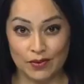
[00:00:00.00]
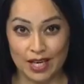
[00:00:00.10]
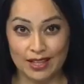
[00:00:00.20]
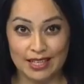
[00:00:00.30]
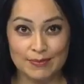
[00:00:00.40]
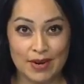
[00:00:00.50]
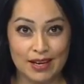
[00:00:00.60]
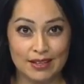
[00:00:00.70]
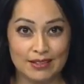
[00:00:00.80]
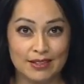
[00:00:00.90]
Okay, thanks,
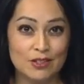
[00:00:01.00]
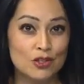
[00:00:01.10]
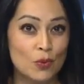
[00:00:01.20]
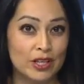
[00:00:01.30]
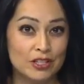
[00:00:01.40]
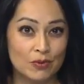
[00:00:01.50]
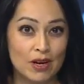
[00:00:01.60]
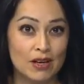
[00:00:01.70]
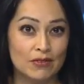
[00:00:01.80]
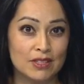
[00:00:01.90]
Mike. Since
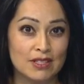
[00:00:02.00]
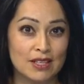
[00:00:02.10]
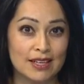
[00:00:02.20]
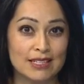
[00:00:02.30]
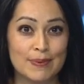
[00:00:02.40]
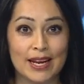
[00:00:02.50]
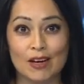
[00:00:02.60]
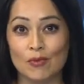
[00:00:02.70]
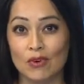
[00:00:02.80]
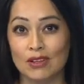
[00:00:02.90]
2012, the city has paid
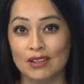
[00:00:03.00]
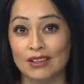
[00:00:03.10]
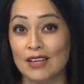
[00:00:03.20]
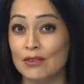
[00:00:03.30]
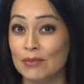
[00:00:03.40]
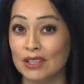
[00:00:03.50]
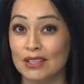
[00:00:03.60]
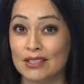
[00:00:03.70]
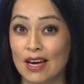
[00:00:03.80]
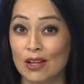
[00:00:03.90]
out more than $11
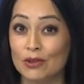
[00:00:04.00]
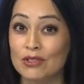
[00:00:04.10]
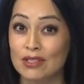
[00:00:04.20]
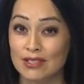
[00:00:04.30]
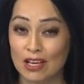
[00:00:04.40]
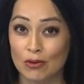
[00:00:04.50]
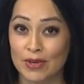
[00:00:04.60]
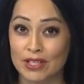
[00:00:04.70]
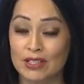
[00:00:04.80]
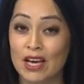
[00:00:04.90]
million in
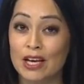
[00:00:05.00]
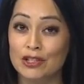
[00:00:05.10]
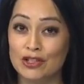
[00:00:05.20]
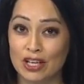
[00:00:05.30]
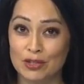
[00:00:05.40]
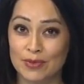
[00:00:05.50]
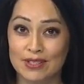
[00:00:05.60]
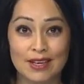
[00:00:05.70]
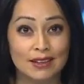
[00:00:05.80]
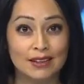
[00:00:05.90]
settlements,
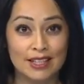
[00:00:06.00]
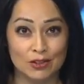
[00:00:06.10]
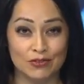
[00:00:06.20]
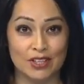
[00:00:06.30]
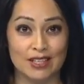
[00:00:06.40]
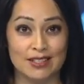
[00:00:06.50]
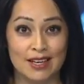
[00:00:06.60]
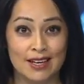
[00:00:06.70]
judgments, and legal fees,